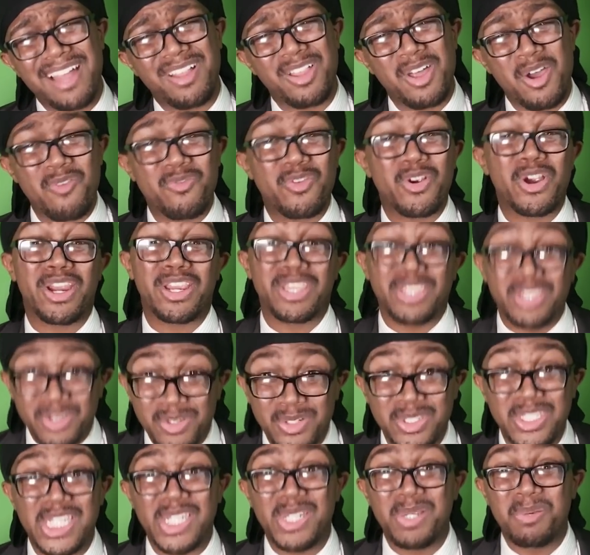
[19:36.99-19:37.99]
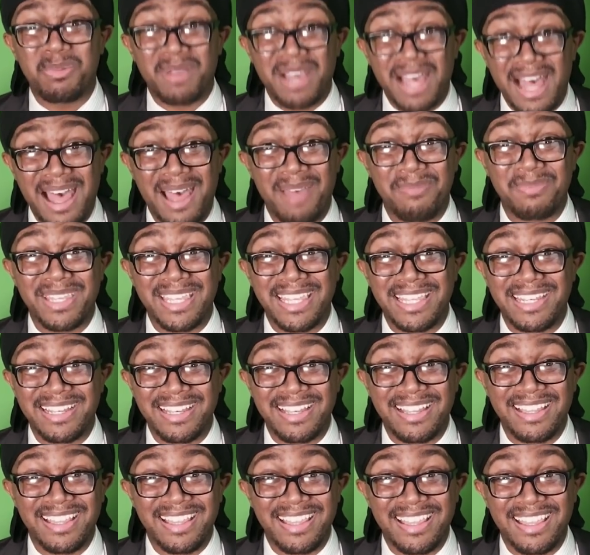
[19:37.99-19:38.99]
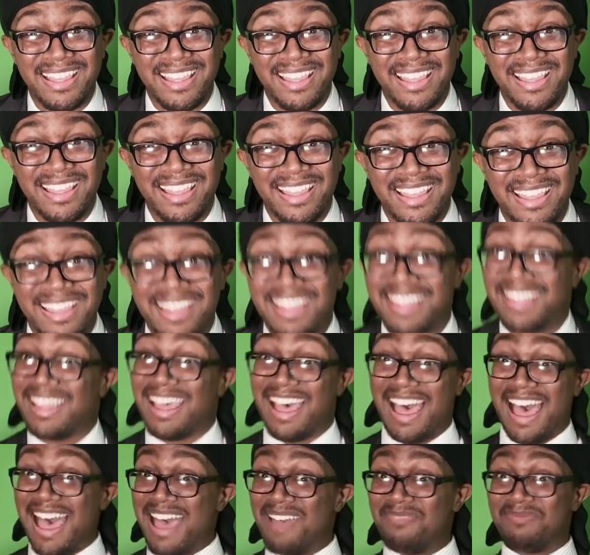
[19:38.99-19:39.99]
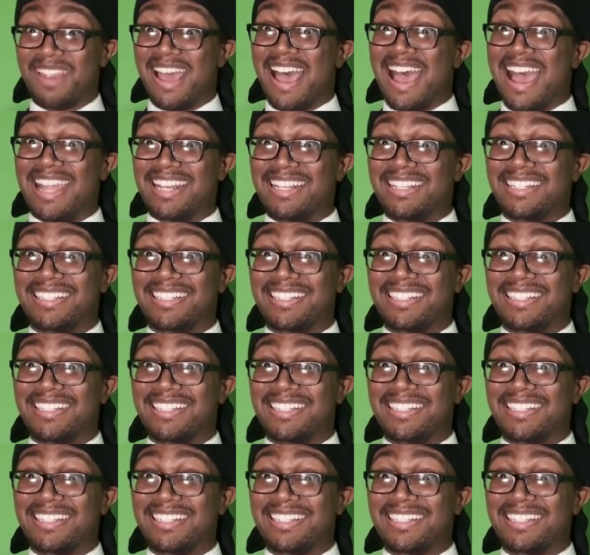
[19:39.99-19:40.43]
over a YouTube comment? I'm not.